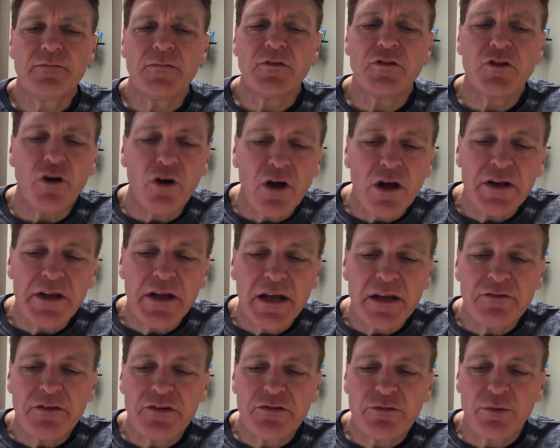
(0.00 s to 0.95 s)
No, none
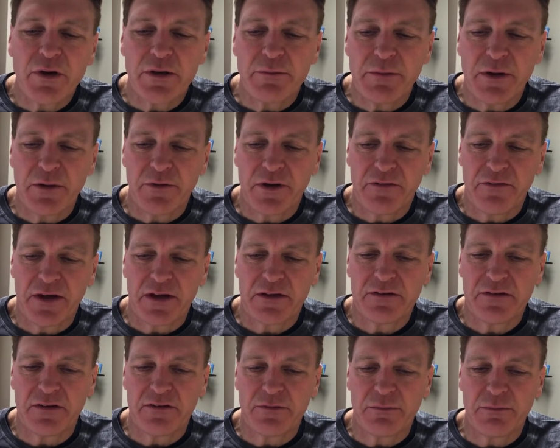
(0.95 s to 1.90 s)
of us want to admit we have
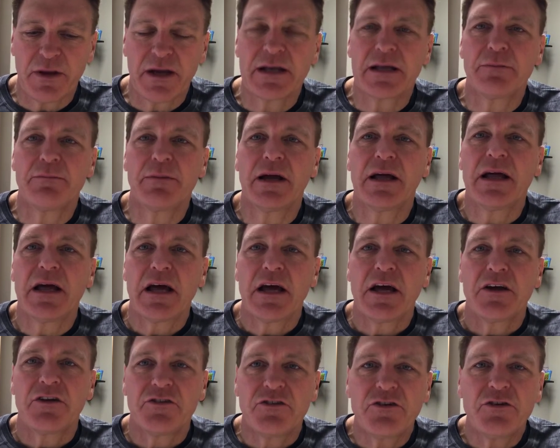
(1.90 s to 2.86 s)
excess money, but
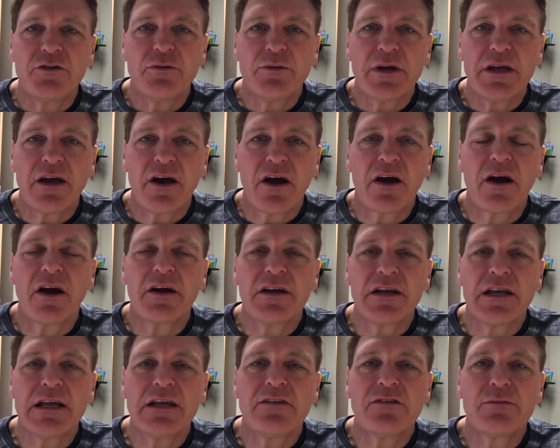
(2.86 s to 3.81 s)
do we? Are our
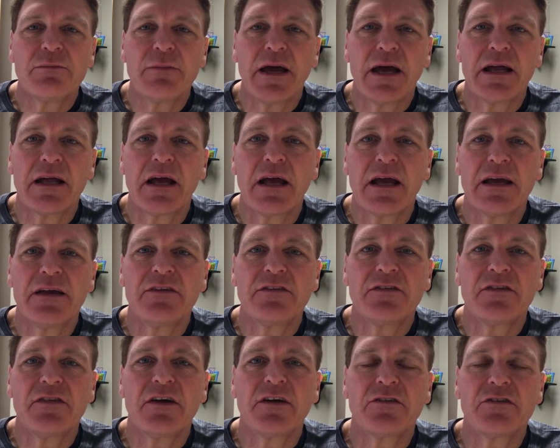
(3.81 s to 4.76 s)
needs met?
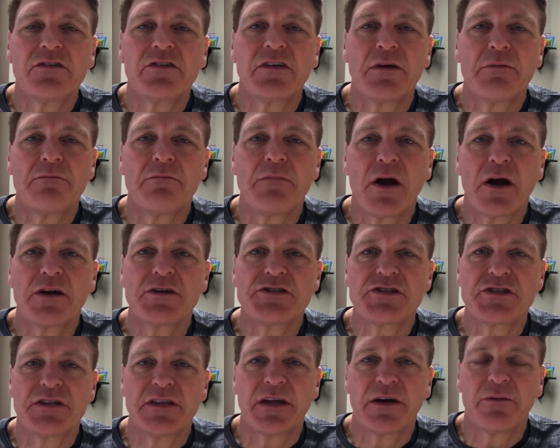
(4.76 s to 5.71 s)
Is there some
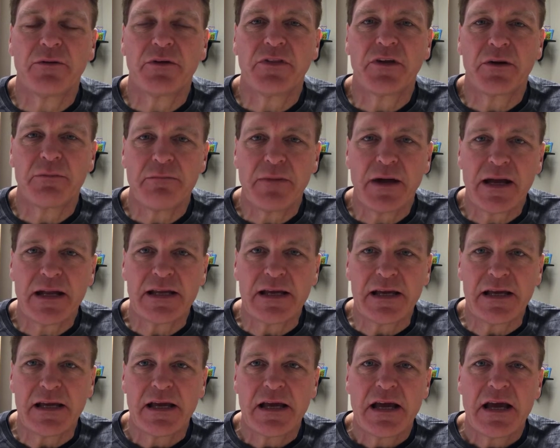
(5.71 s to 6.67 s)
margin there with our
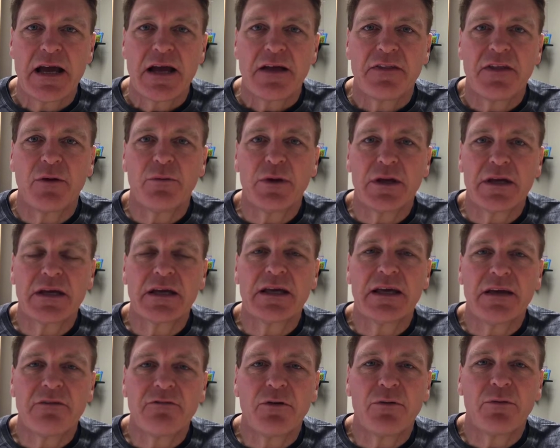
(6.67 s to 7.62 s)
money that we could
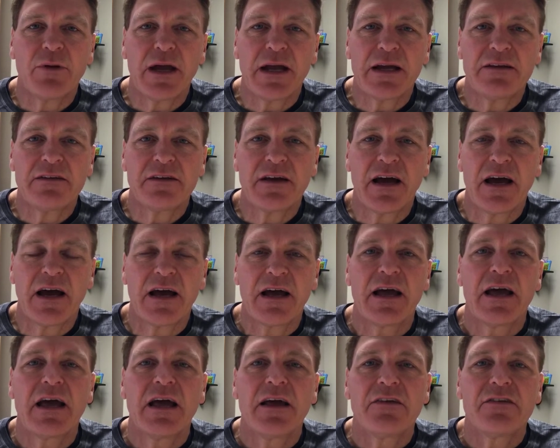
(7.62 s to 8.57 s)
give away to
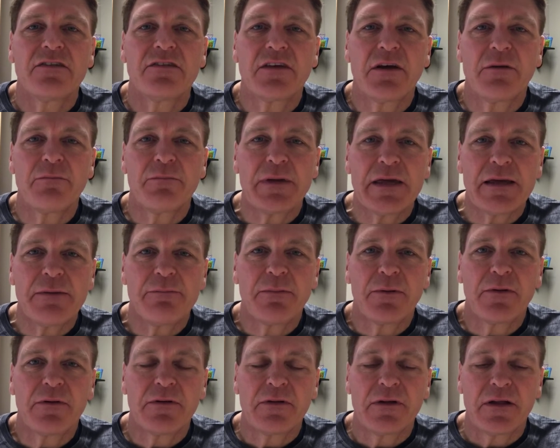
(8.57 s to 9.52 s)
some
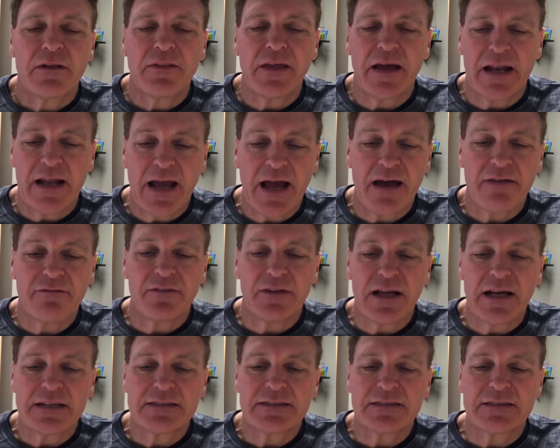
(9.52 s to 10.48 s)
people that have
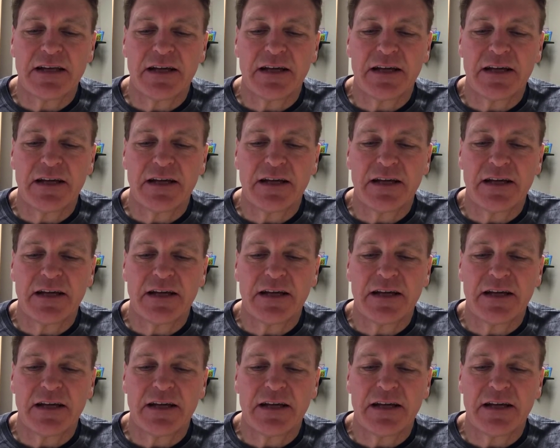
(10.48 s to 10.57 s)
less